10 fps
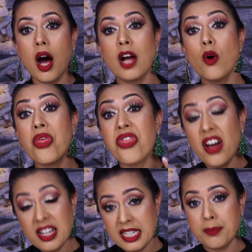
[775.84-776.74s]
I got
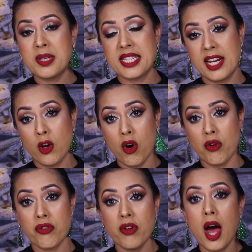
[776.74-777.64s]
30%
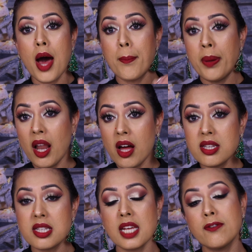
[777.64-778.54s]
off.
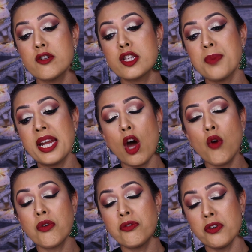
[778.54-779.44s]
Plus, if you spent
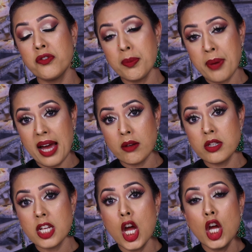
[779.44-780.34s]
over
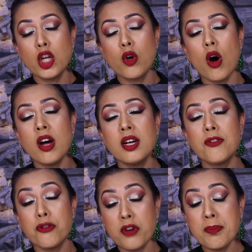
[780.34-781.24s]
£50, you got a
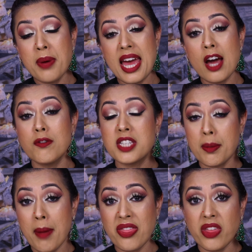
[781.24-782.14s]
free pair of
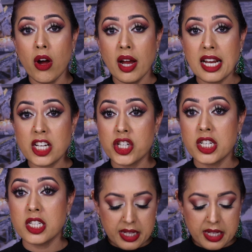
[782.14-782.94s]
Samantha eyelashes.